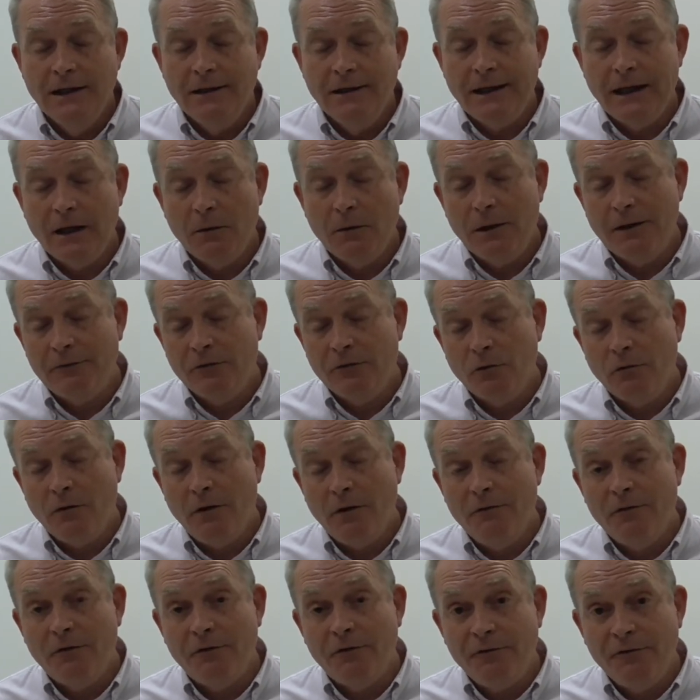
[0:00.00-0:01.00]
now has
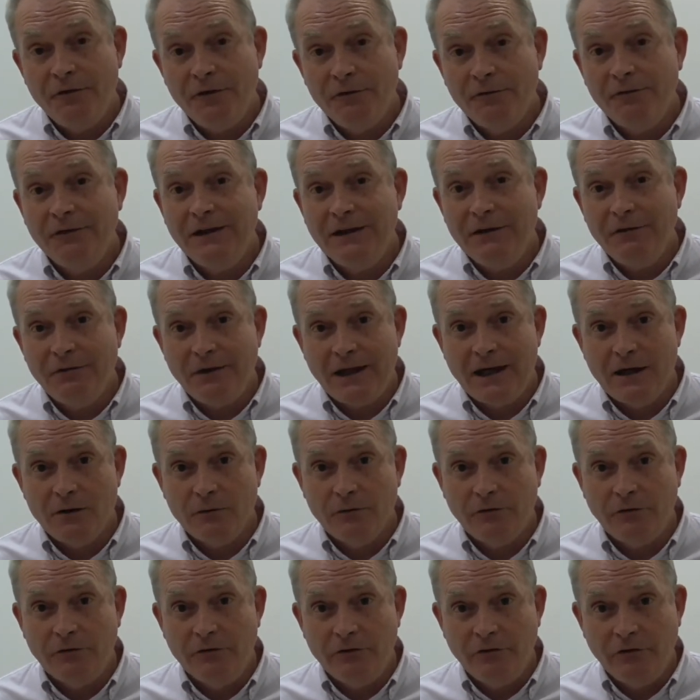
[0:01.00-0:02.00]
over
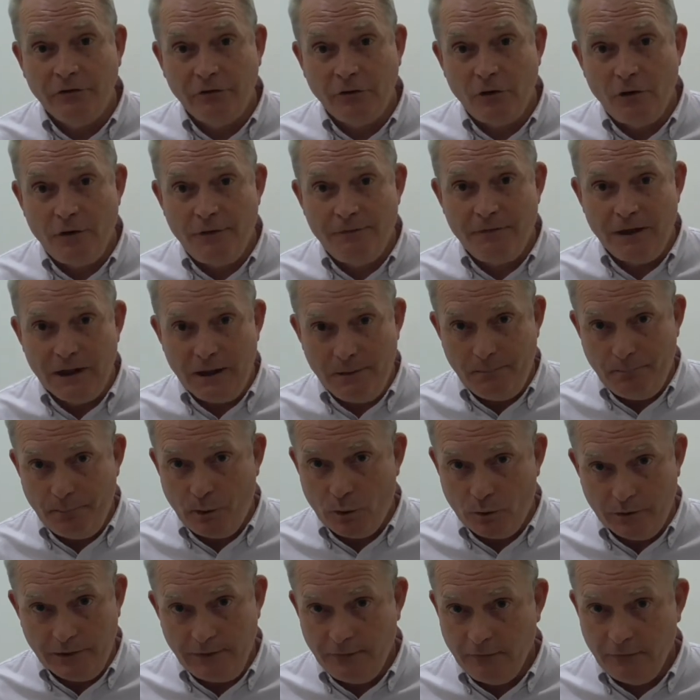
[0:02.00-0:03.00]
50,000 survey
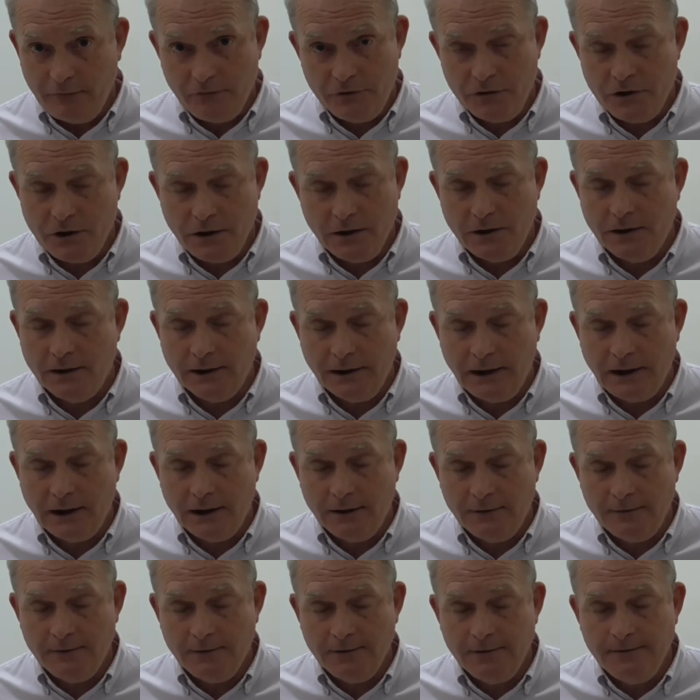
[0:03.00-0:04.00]
points
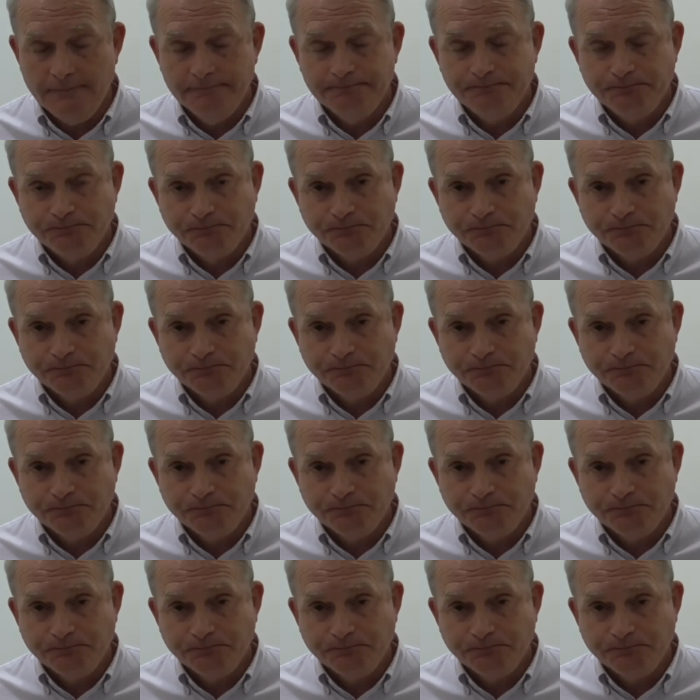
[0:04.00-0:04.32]
geolocated